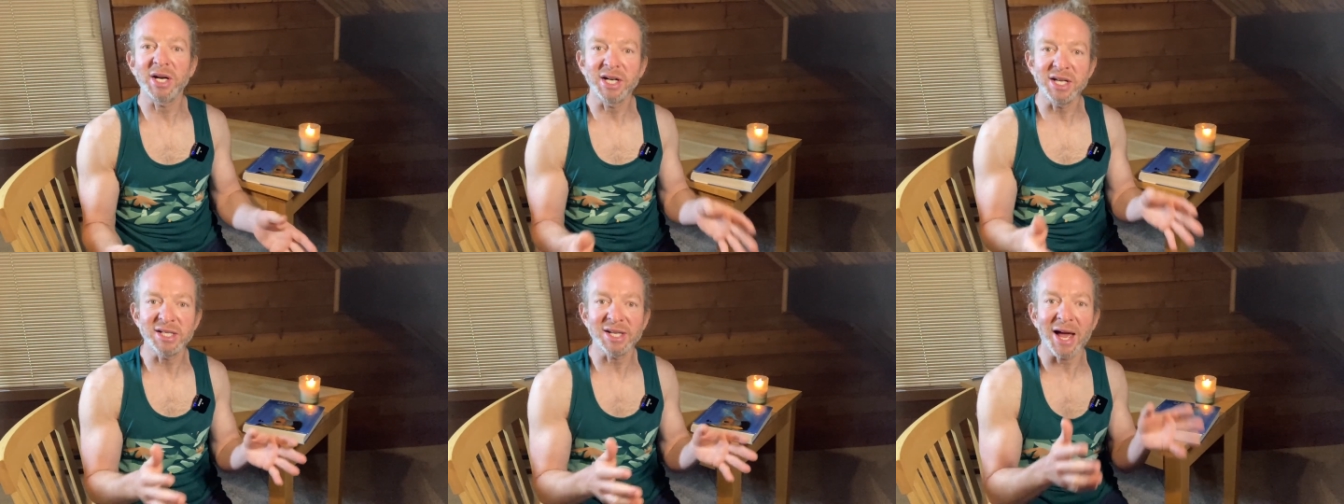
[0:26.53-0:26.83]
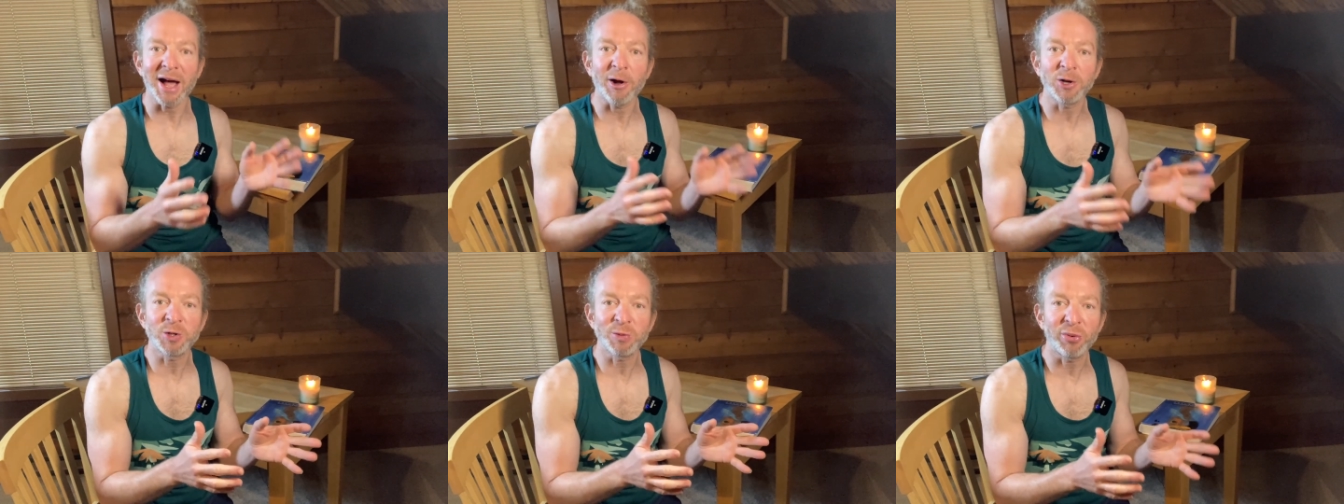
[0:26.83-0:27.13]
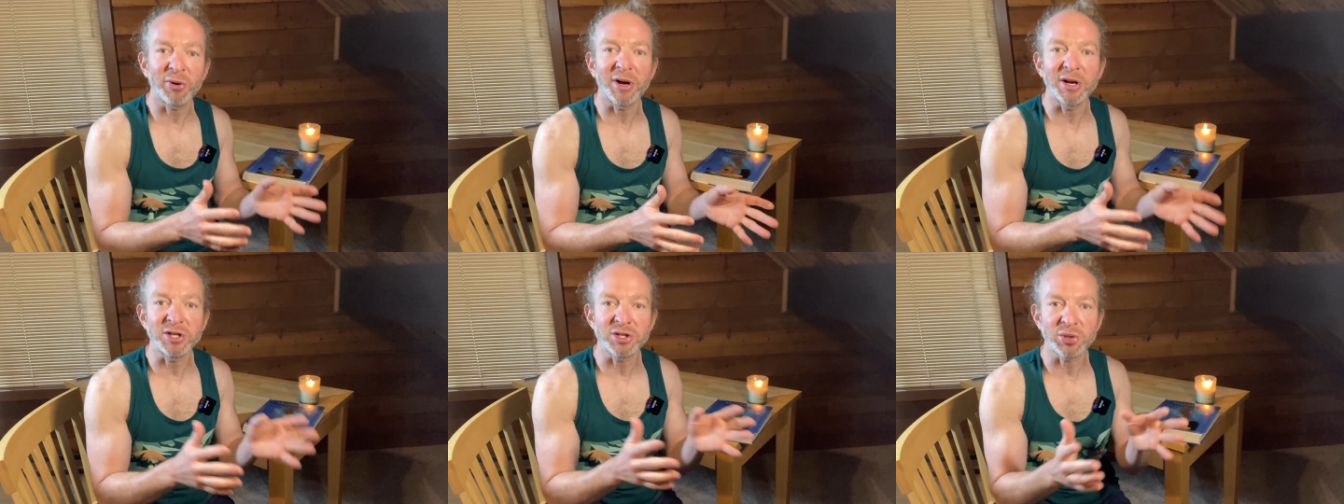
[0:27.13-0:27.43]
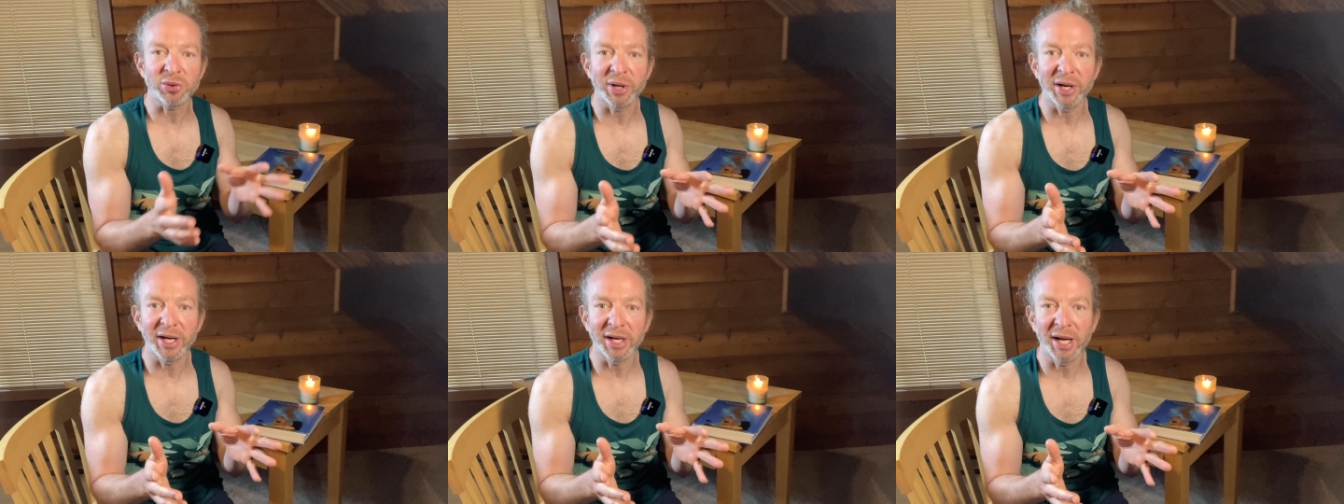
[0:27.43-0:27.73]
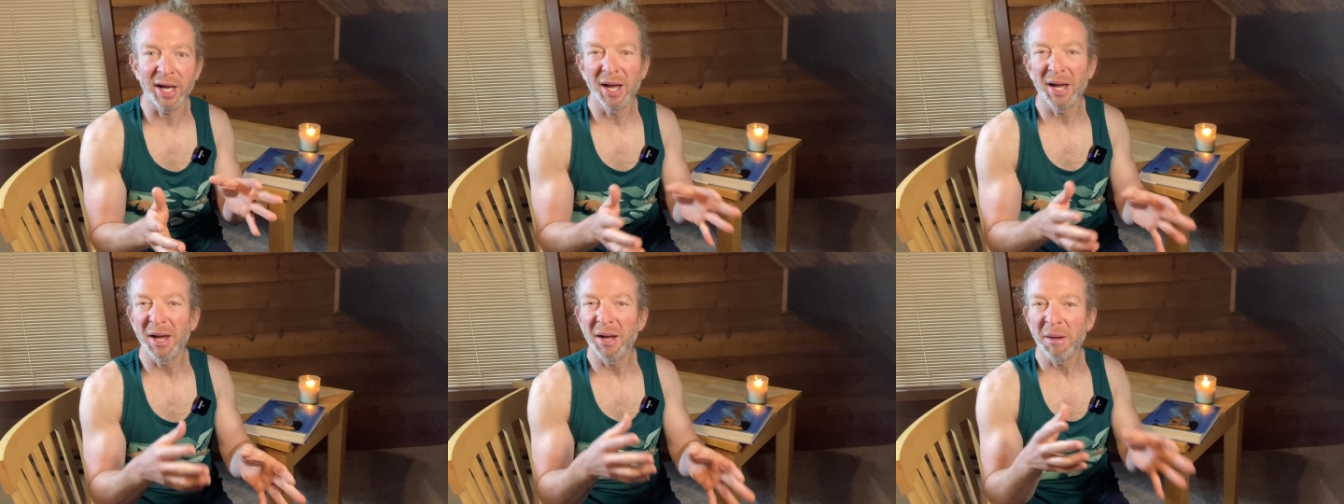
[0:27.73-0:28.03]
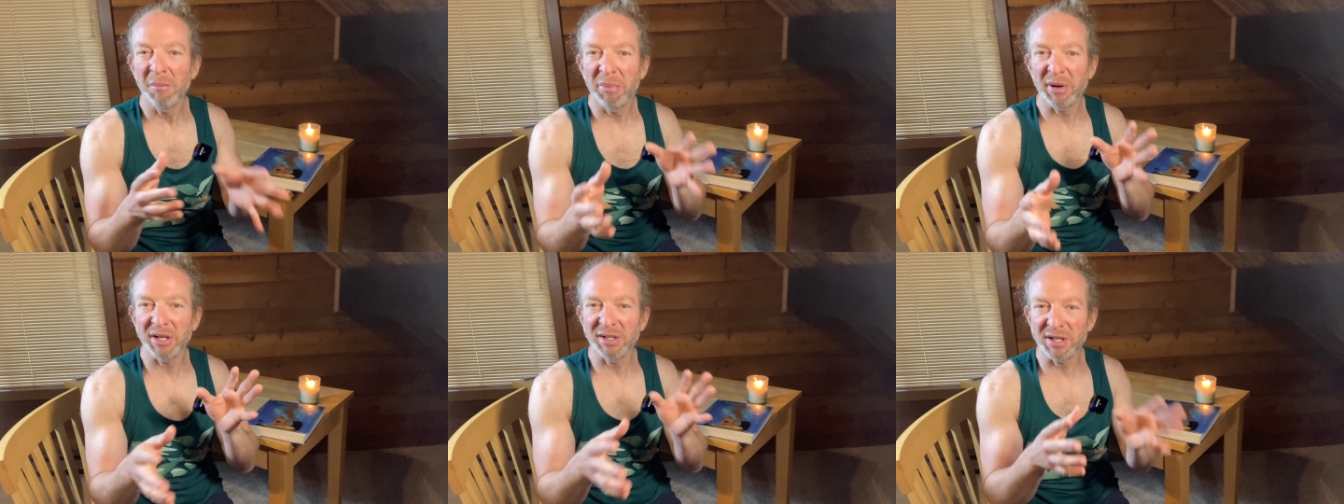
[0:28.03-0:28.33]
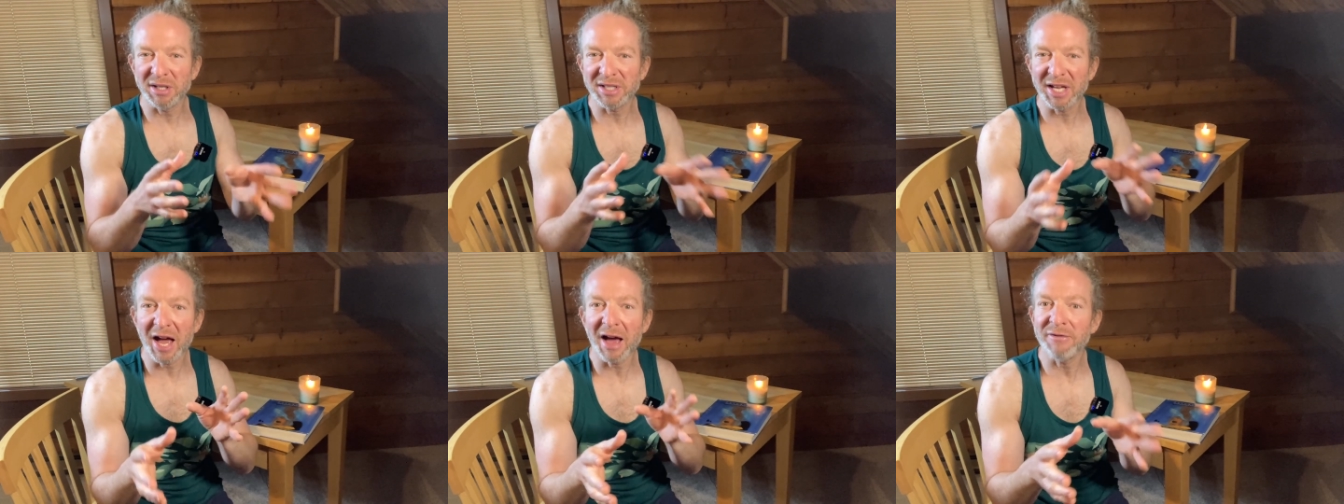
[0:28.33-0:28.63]
It is algebra and trig, but it
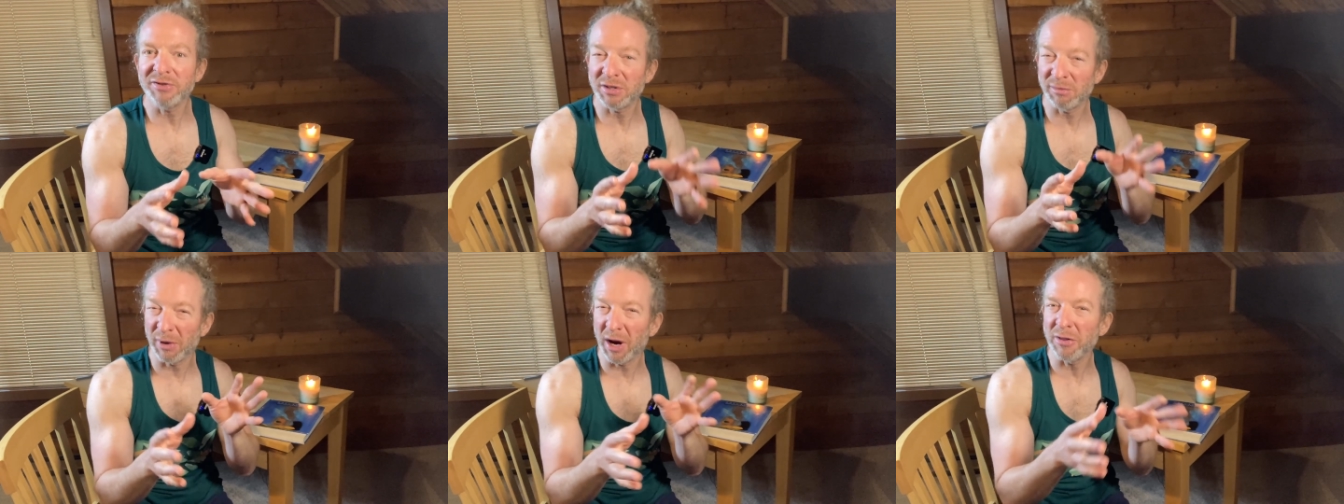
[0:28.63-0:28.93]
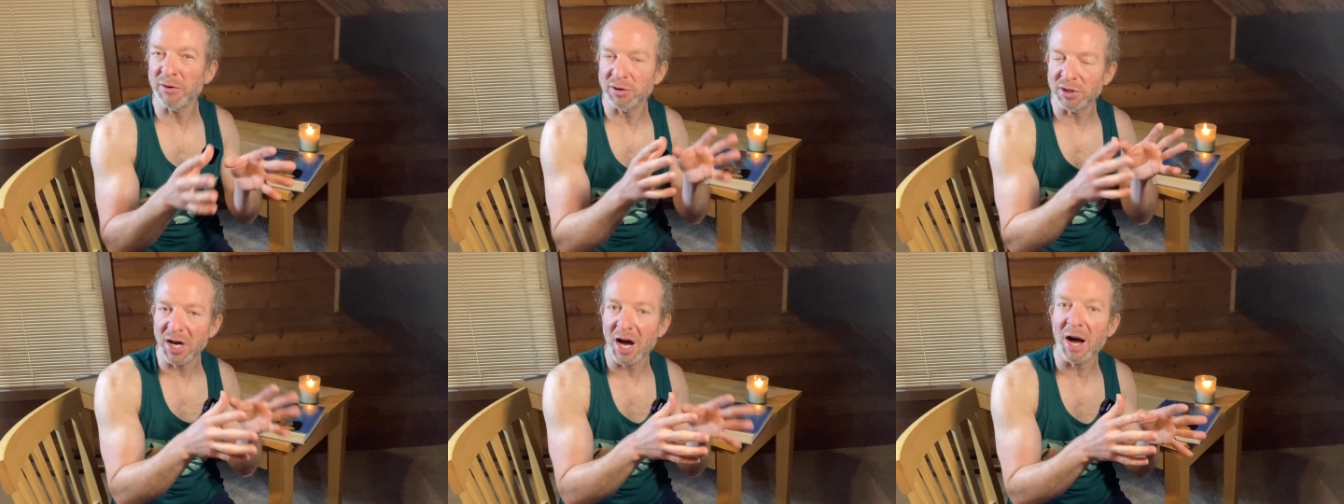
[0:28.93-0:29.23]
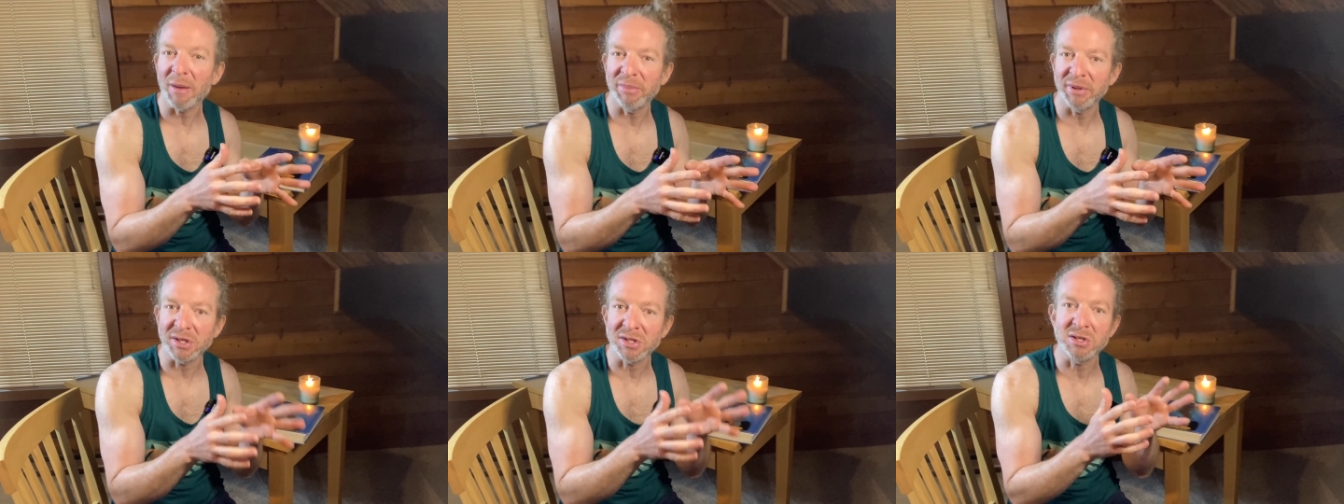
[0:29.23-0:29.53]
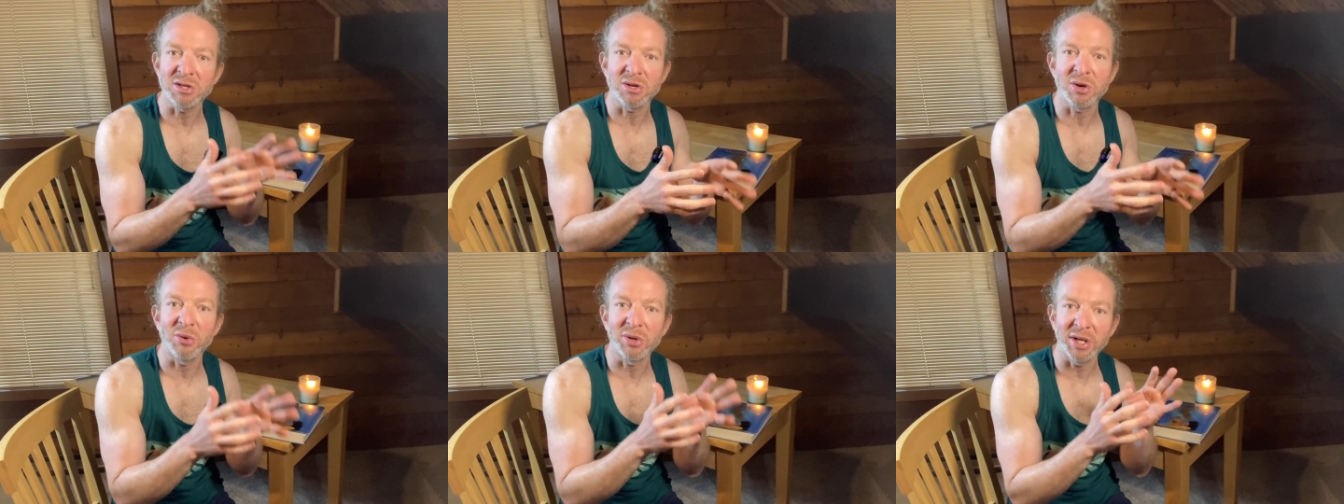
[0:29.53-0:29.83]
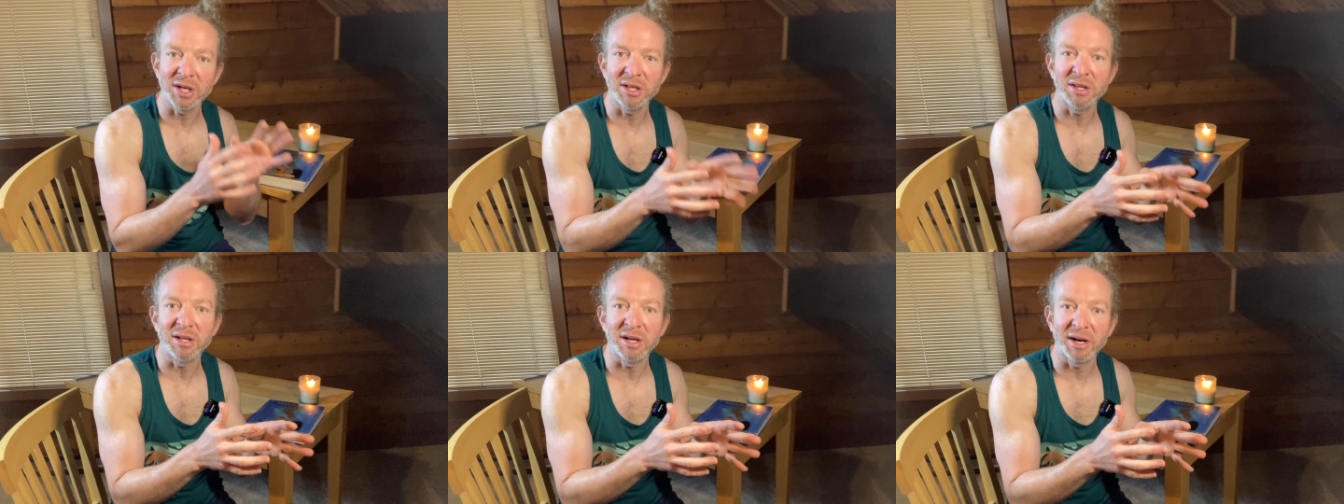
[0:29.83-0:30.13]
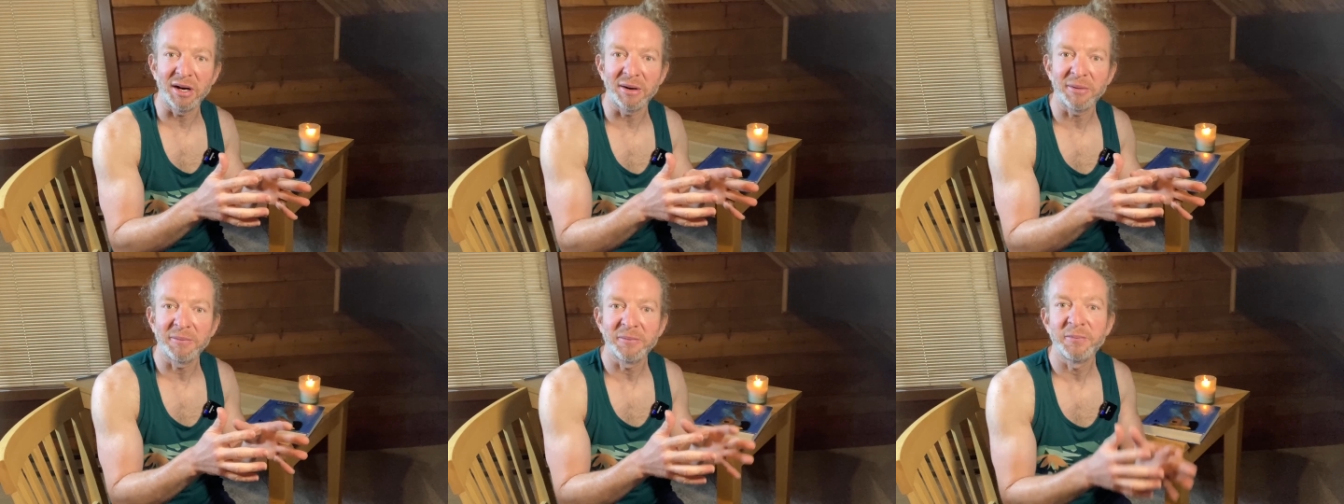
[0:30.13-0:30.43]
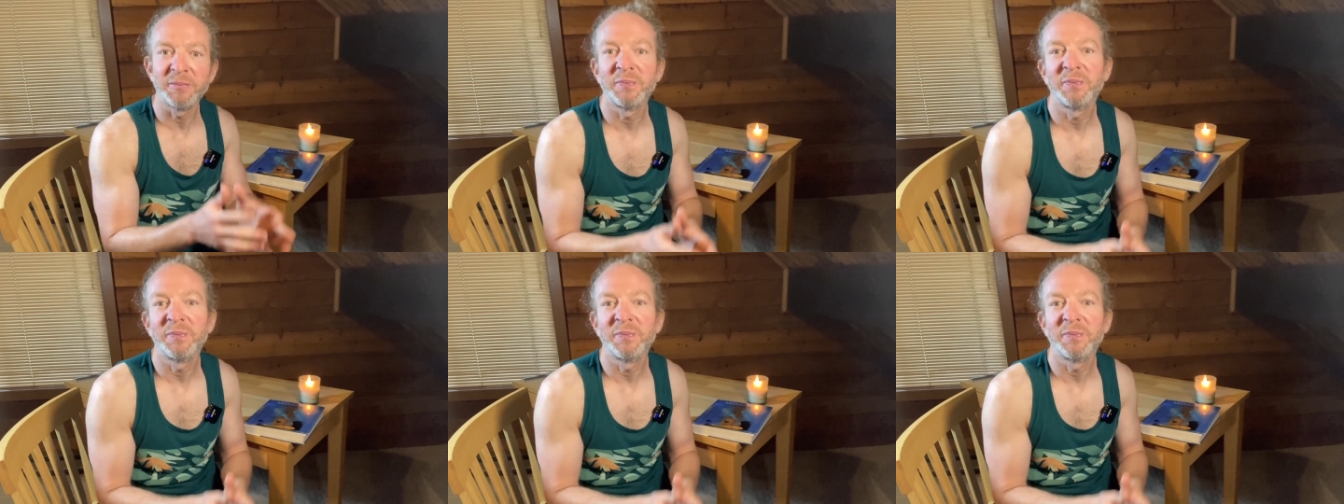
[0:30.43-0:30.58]
does have some other topics thrown in there.